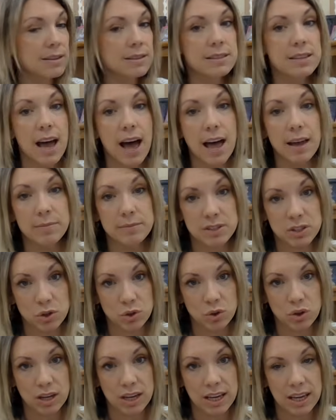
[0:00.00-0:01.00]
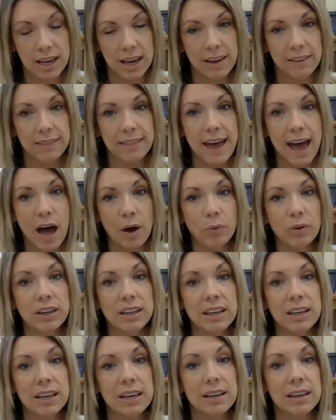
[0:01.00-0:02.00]
times 3, and that
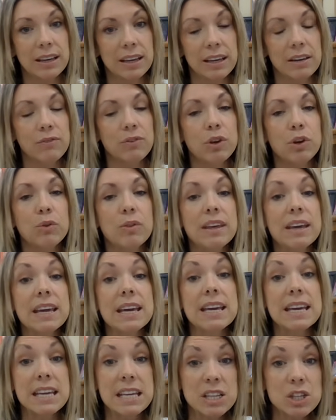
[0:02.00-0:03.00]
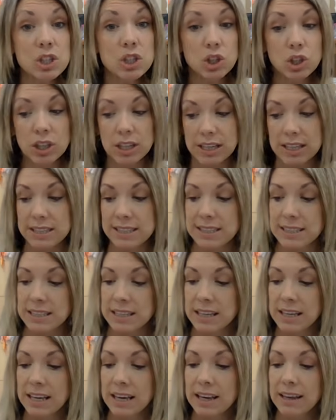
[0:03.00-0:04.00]
would give you the
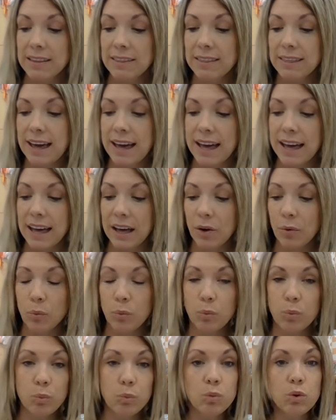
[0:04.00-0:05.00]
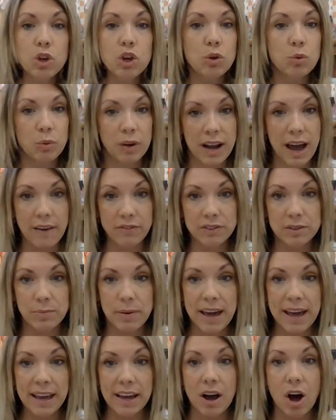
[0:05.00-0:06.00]
interest that you would have to
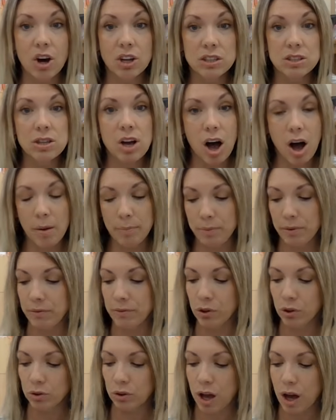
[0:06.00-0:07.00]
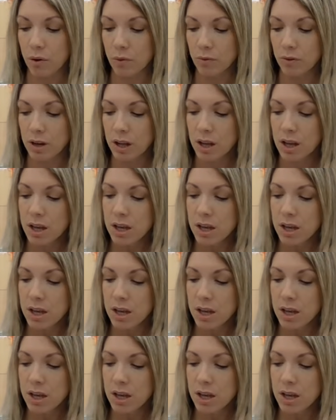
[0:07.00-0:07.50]
pay on top of your loan.